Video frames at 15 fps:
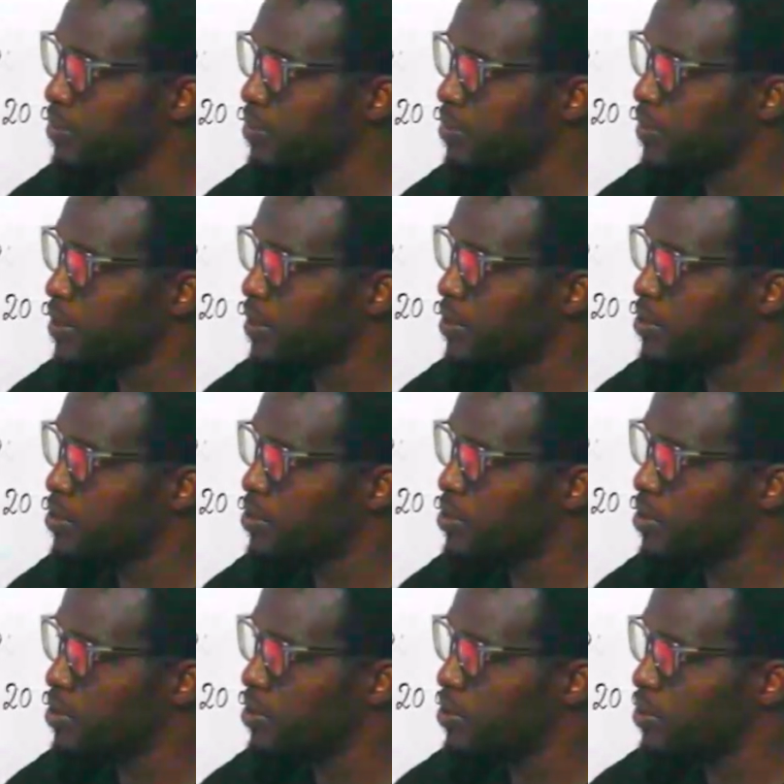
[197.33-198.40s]
2,
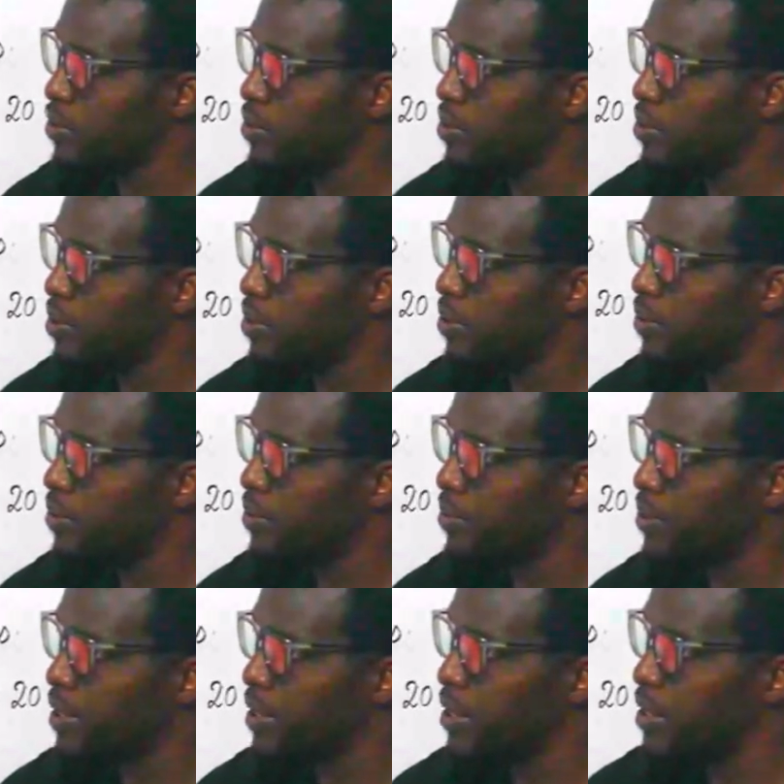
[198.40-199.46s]
3,
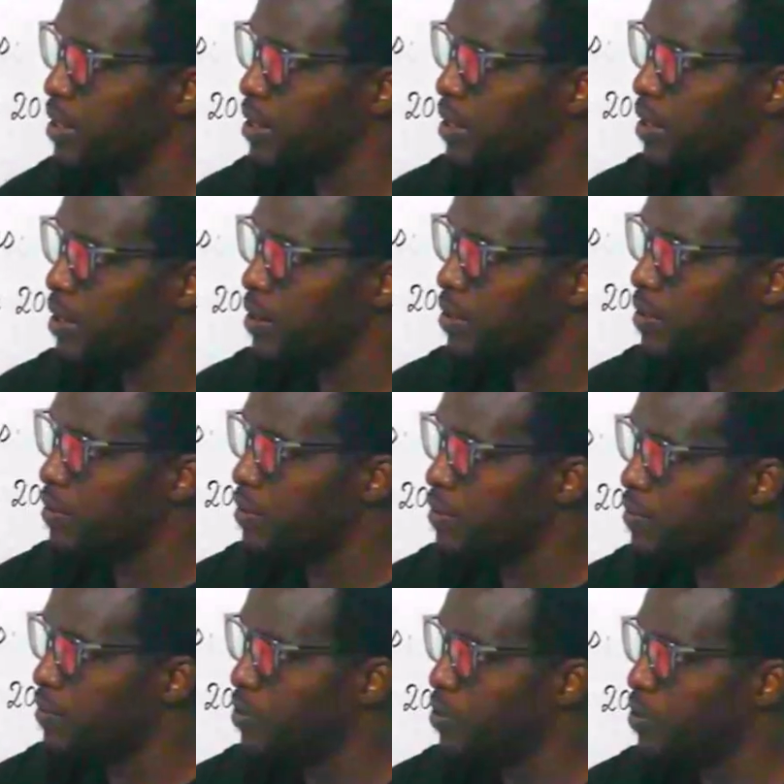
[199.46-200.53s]

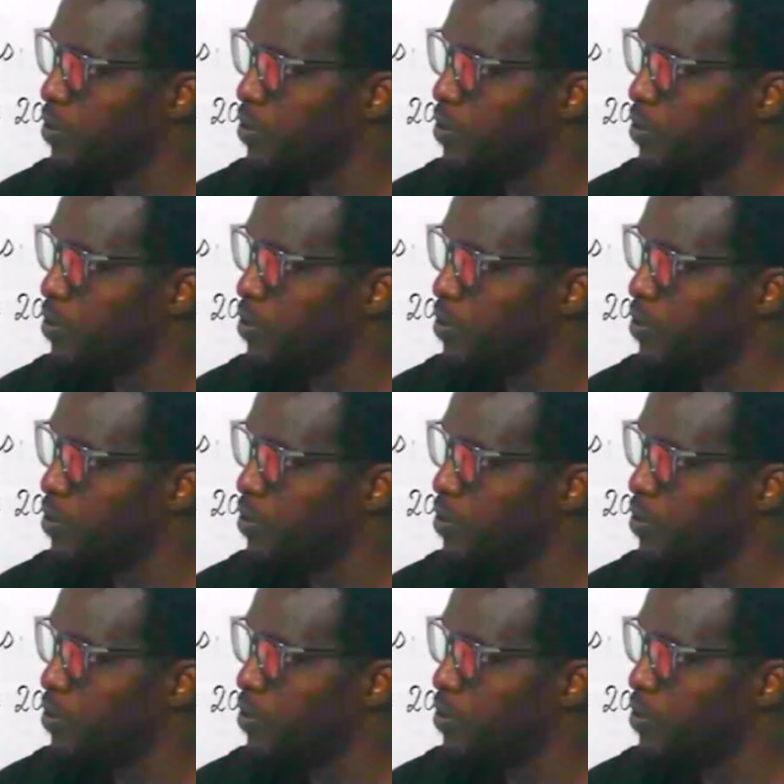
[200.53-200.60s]
4,